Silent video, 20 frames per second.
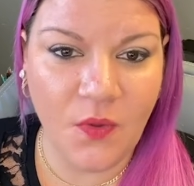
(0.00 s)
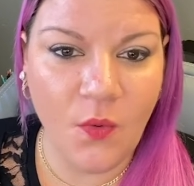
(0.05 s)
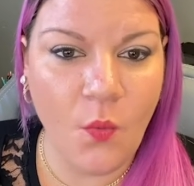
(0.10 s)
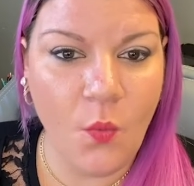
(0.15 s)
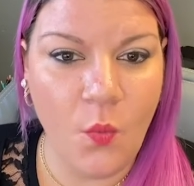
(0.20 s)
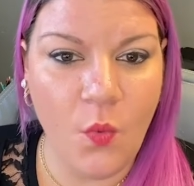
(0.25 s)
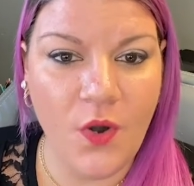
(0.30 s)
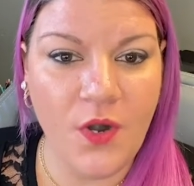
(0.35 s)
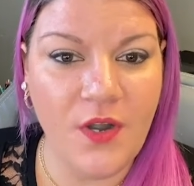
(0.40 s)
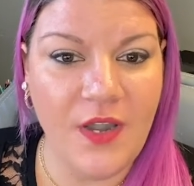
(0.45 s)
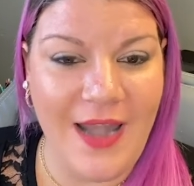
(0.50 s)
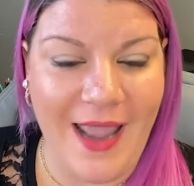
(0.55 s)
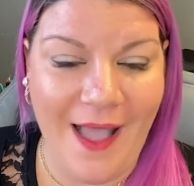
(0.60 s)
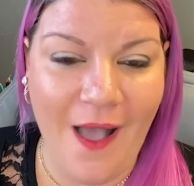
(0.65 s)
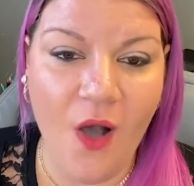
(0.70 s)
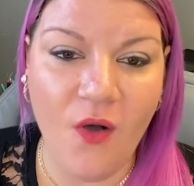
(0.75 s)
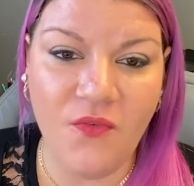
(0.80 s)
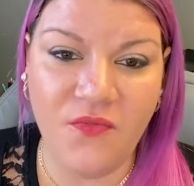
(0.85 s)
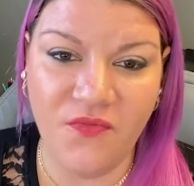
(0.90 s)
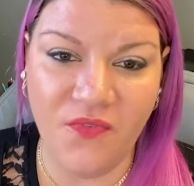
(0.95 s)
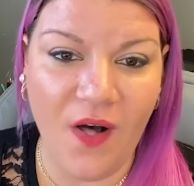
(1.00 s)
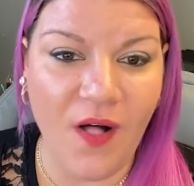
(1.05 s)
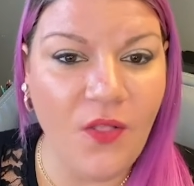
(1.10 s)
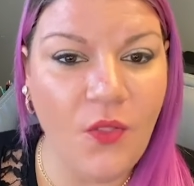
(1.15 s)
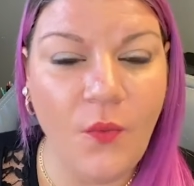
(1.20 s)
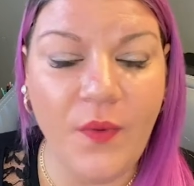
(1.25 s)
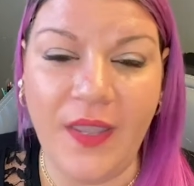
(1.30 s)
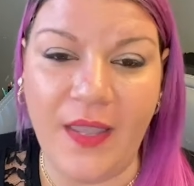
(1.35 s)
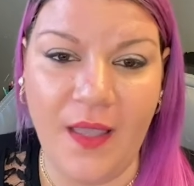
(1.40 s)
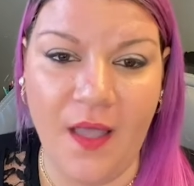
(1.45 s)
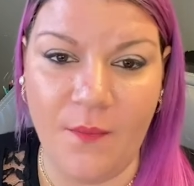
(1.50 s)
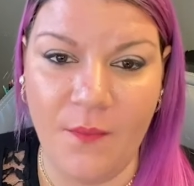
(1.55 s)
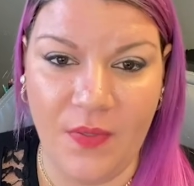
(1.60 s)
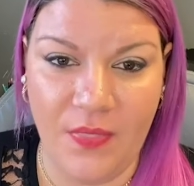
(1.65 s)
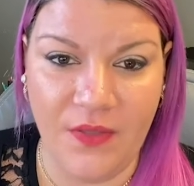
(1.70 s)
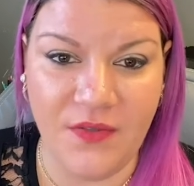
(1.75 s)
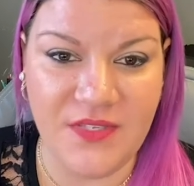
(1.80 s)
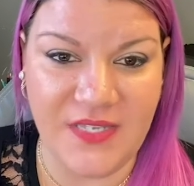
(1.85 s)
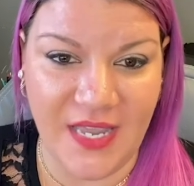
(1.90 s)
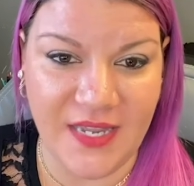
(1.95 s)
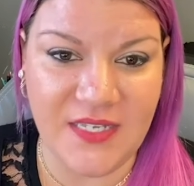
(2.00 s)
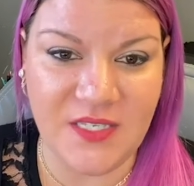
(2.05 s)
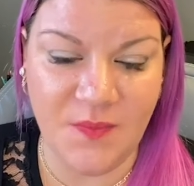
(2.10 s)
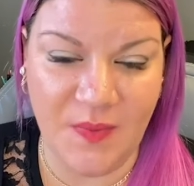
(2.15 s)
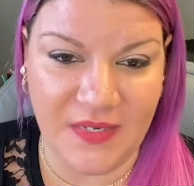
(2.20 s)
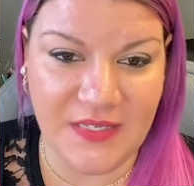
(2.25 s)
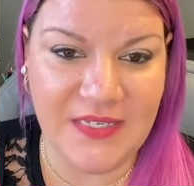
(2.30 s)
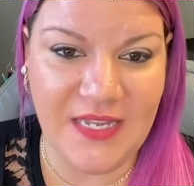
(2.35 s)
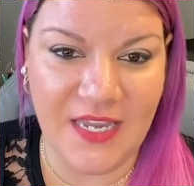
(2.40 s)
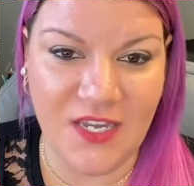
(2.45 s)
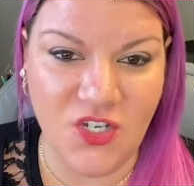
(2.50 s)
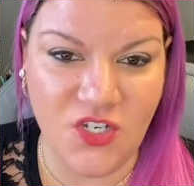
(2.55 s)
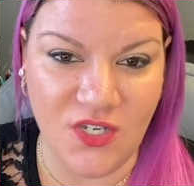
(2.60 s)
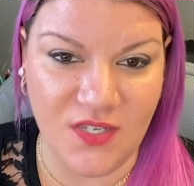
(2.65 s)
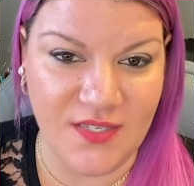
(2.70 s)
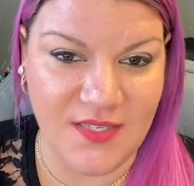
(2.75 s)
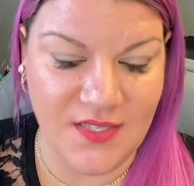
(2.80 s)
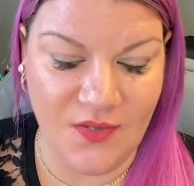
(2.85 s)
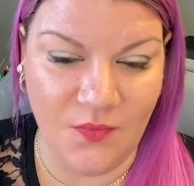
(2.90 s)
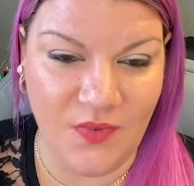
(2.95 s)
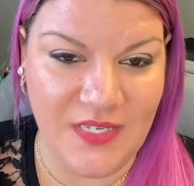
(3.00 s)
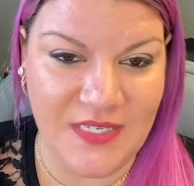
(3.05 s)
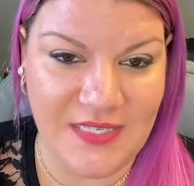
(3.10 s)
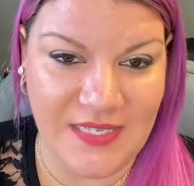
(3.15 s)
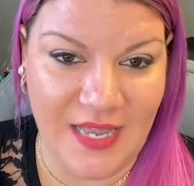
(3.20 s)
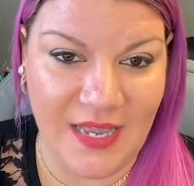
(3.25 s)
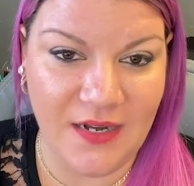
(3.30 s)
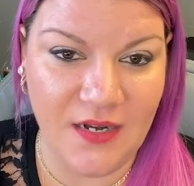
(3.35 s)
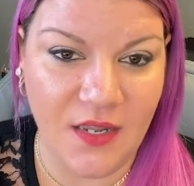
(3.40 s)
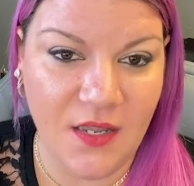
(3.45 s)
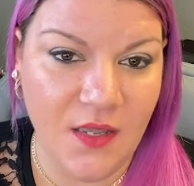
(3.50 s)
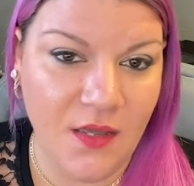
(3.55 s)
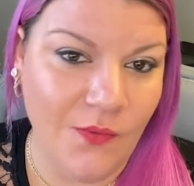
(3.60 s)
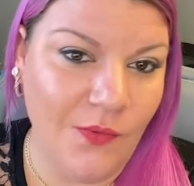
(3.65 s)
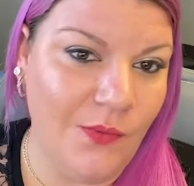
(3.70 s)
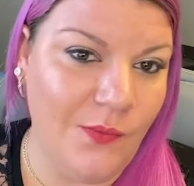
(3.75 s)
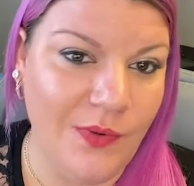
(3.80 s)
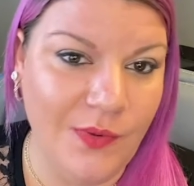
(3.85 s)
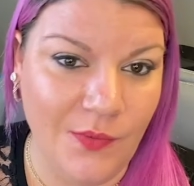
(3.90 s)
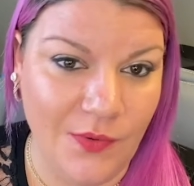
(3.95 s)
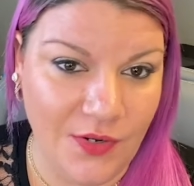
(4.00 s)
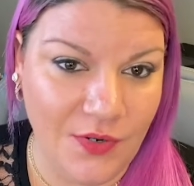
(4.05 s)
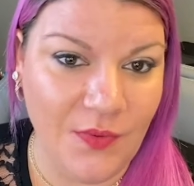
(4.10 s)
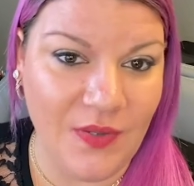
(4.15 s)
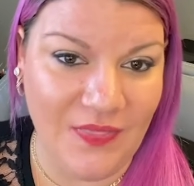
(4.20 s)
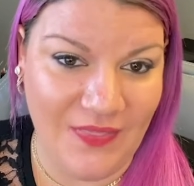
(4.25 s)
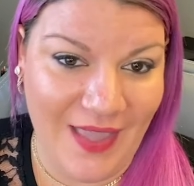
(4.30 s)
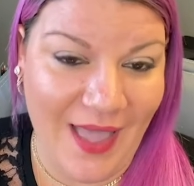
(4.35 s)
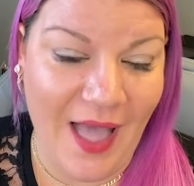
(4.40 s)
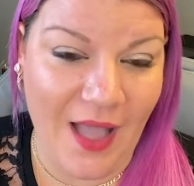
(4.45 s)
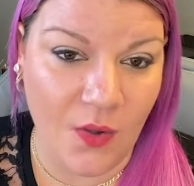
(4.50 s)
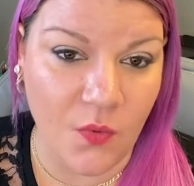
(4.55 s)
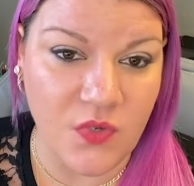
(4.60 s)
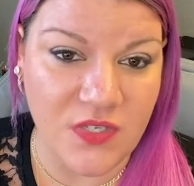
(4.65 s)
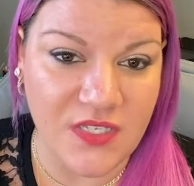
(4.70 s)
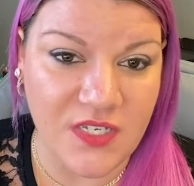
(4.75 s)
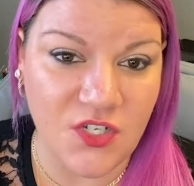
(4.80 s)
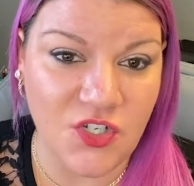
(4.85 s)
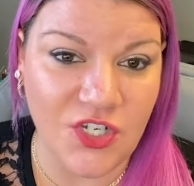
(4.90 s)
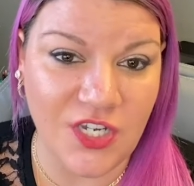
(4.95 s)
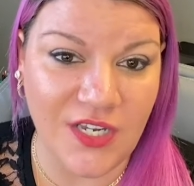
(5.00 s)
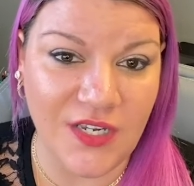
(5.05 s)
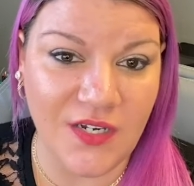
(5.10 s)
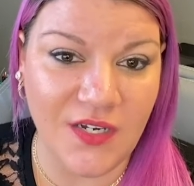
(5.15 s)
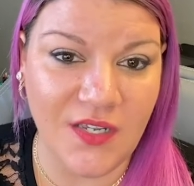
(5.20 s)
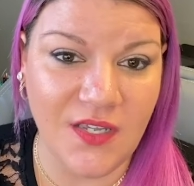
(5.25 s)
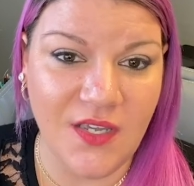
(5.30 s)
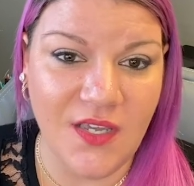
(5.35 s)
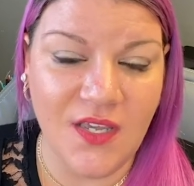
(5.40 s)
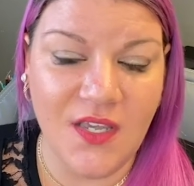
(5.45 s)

we're now following up on those expectations that we set when we were doing the acquisition.